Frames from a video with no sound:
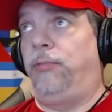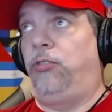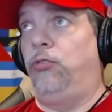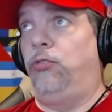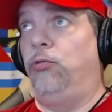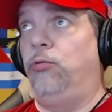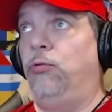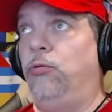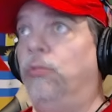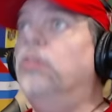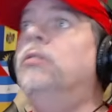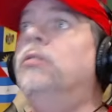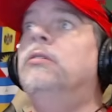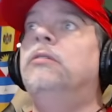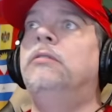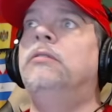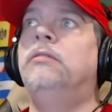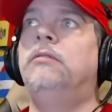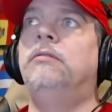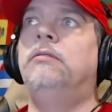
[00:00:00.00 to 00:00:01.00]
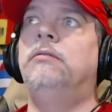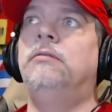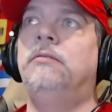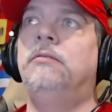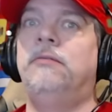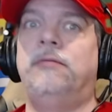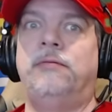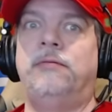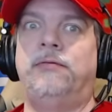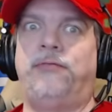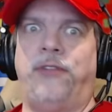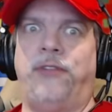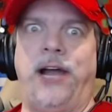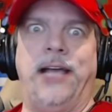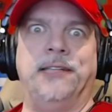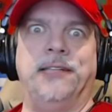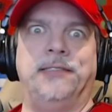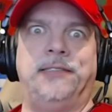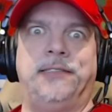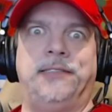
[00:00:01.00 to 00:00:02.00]
to
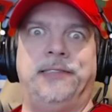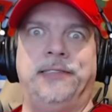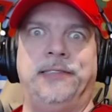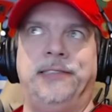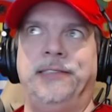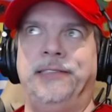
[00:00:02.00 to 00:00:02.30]
France.